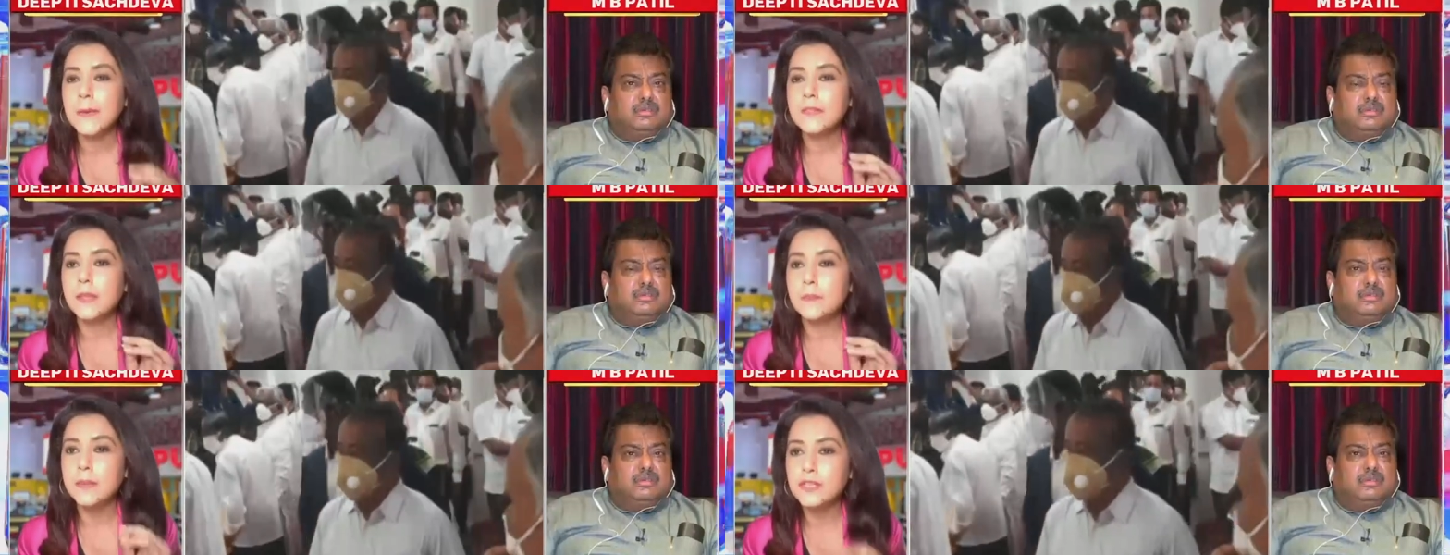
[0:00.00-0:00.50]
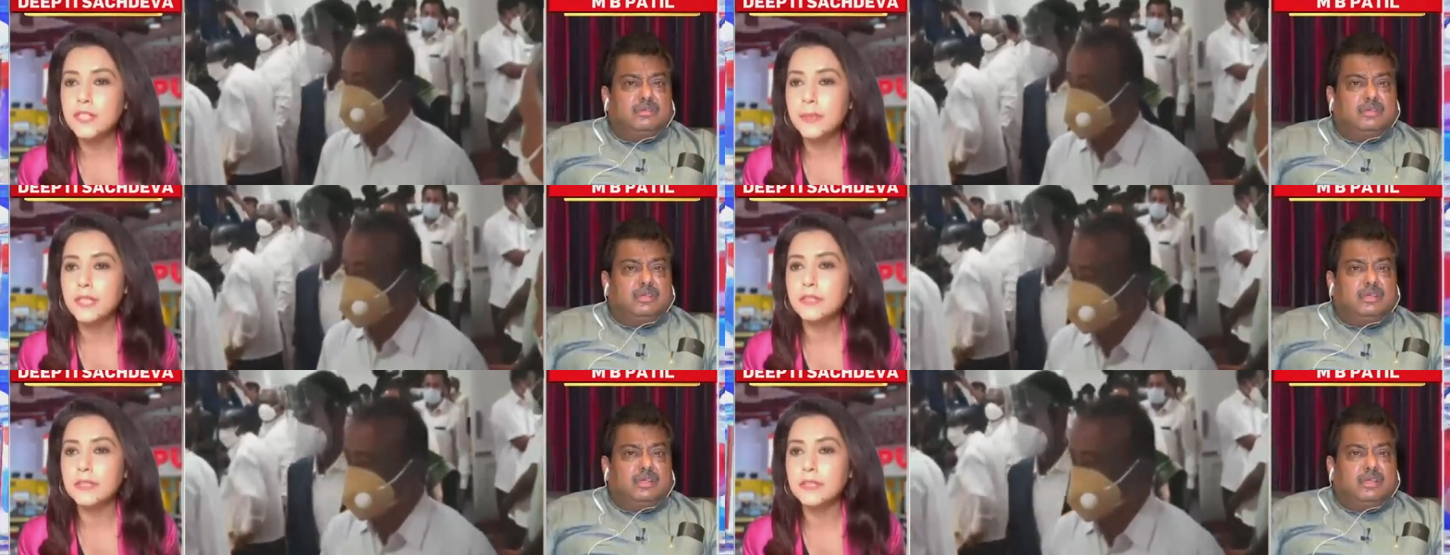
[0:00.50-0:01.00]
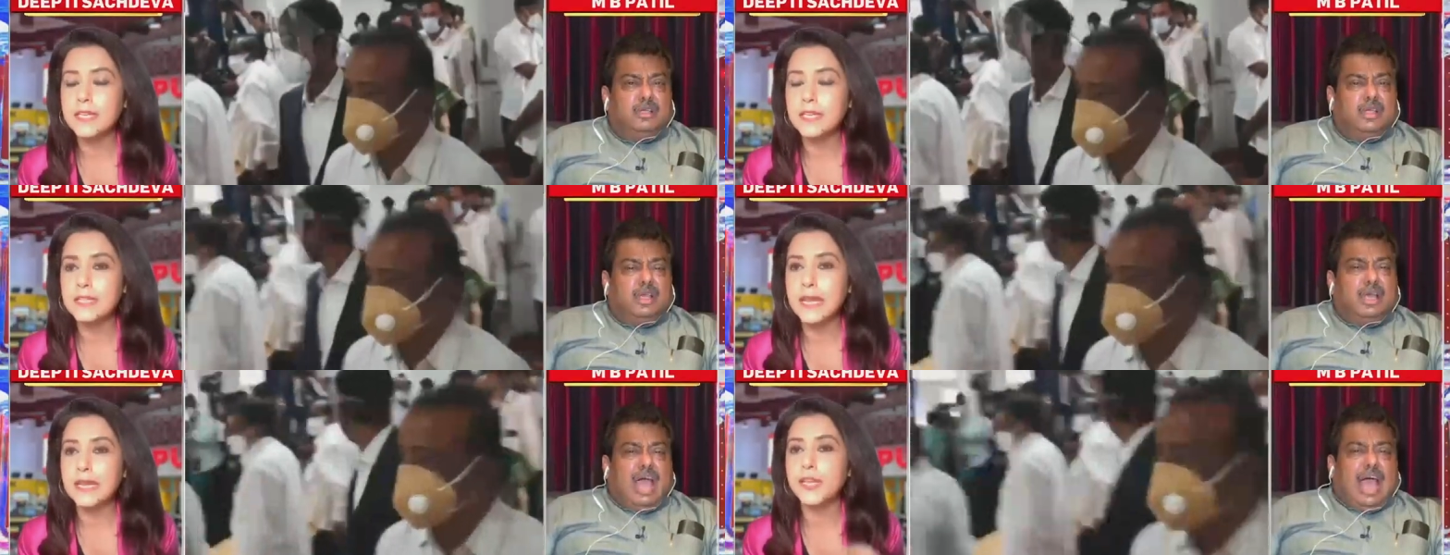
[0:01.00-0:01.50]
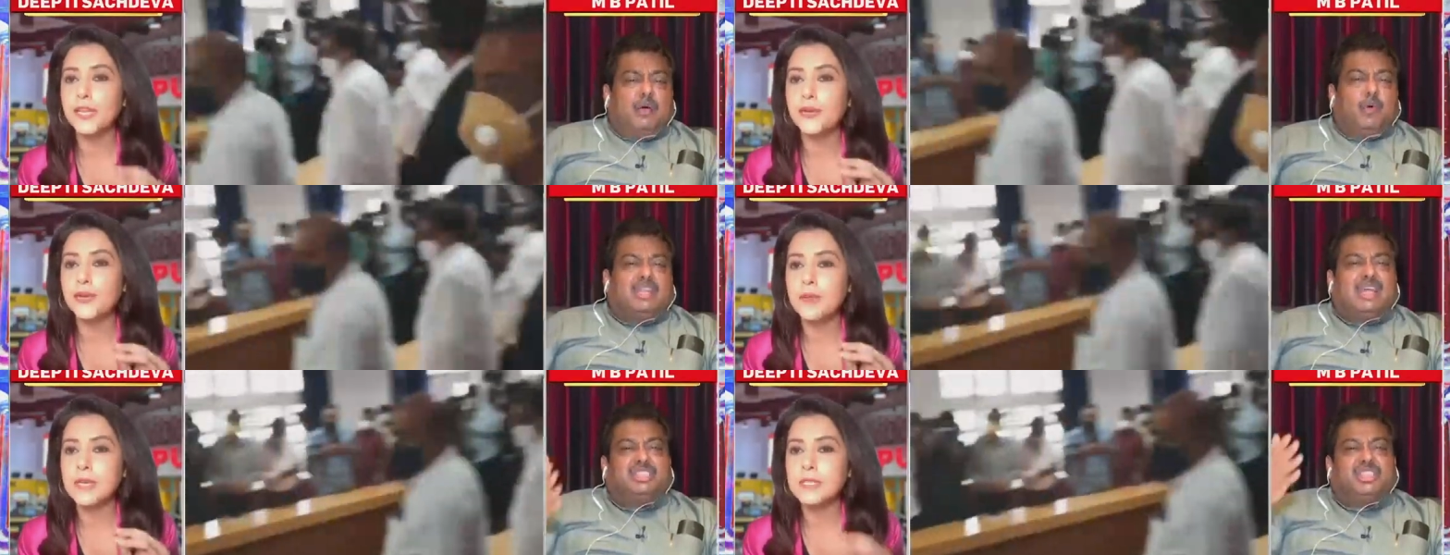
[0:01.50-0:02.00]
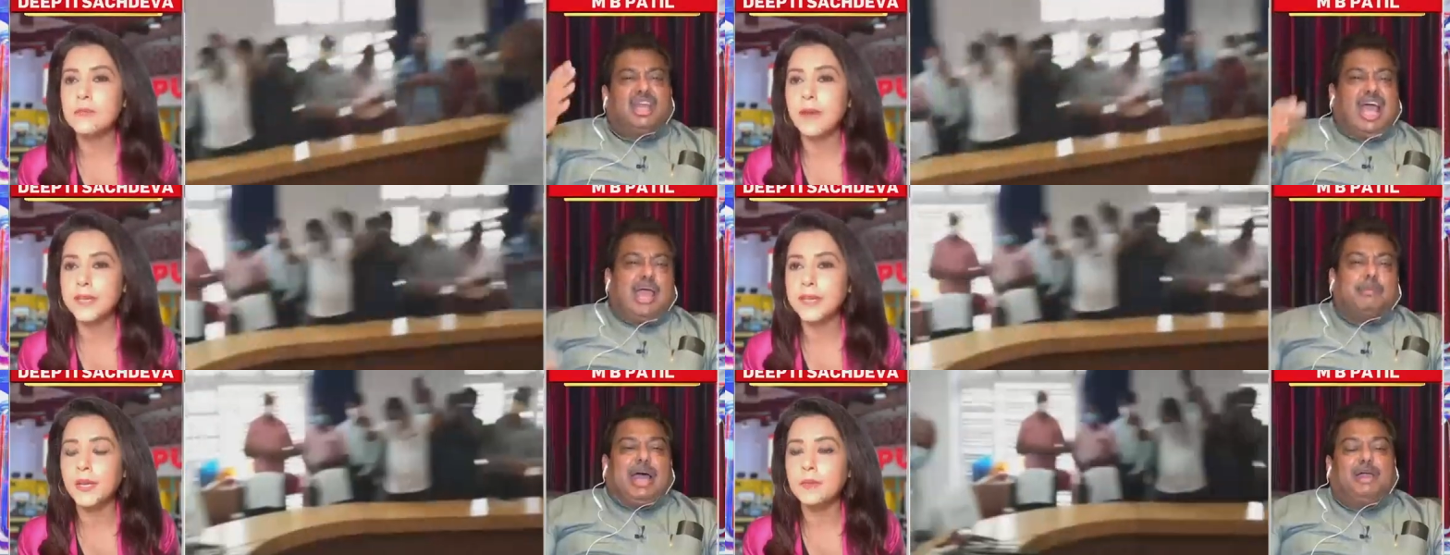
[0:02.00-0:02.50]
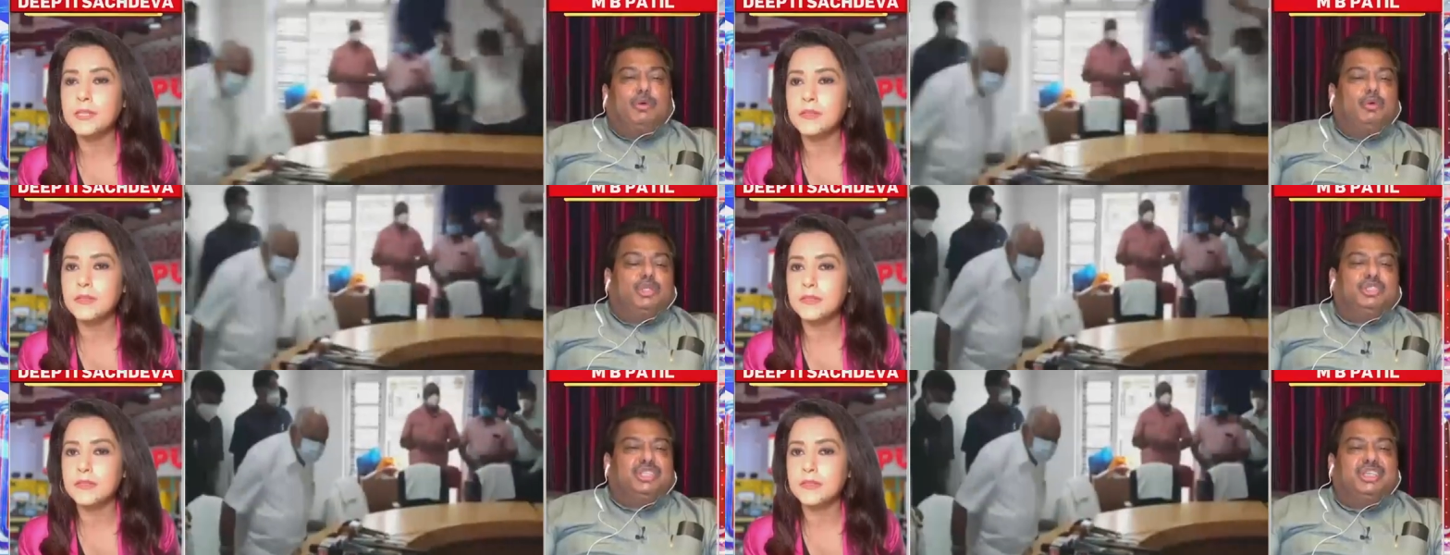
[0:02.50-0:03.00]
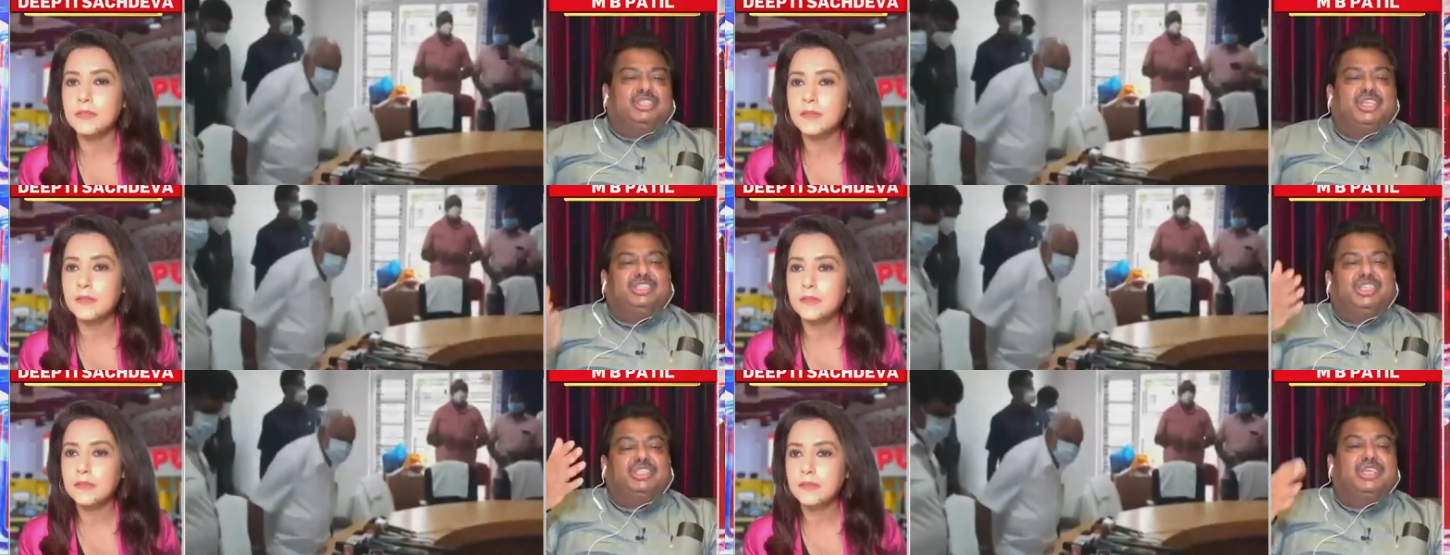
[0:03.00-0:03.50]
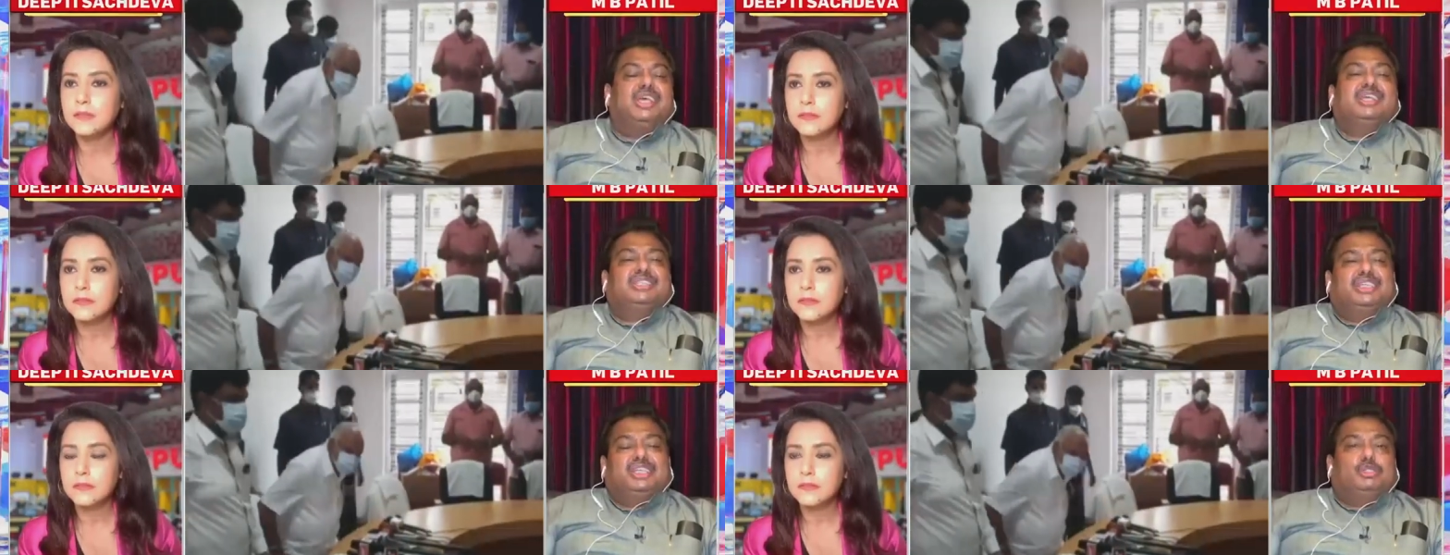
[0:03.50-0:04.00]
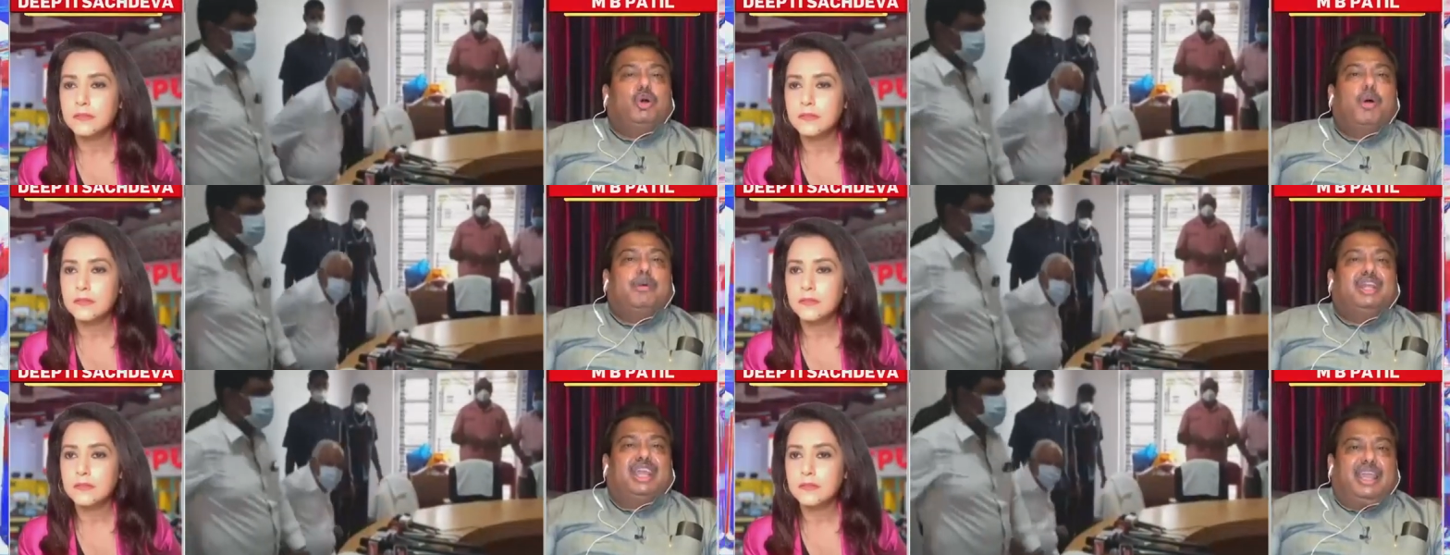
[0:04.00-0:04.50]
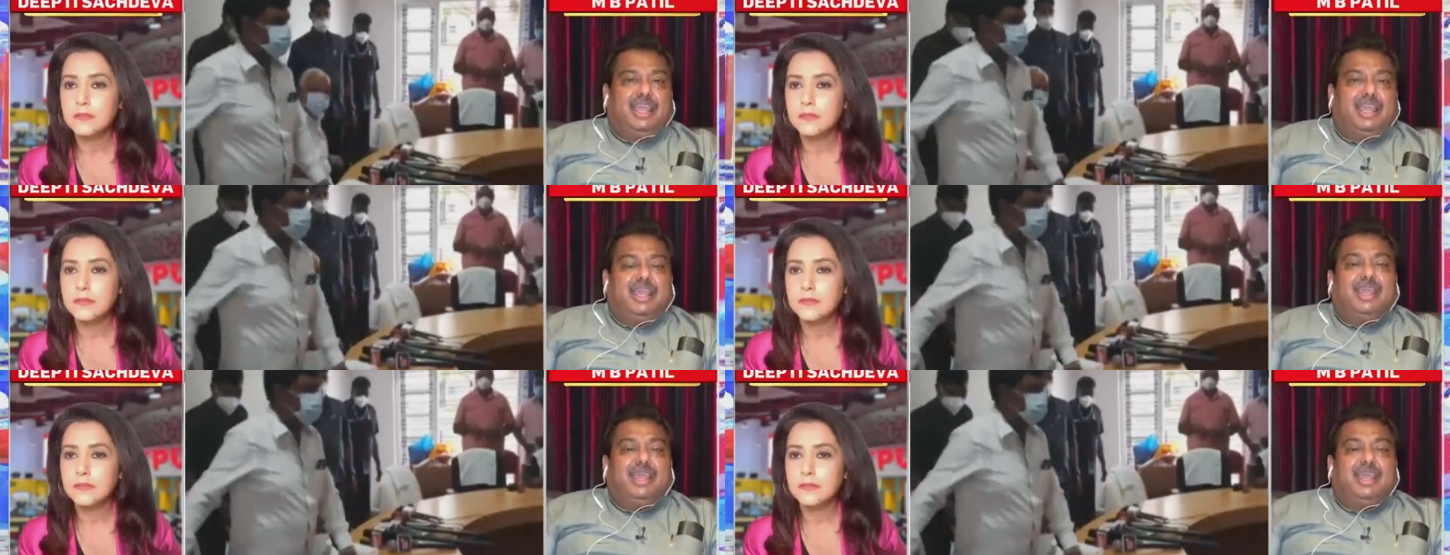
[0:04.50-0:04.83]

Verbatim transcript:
Speaker 1: The BJP today is telling I you you must she, find your she,
Speaker 2: she, she's, nobody.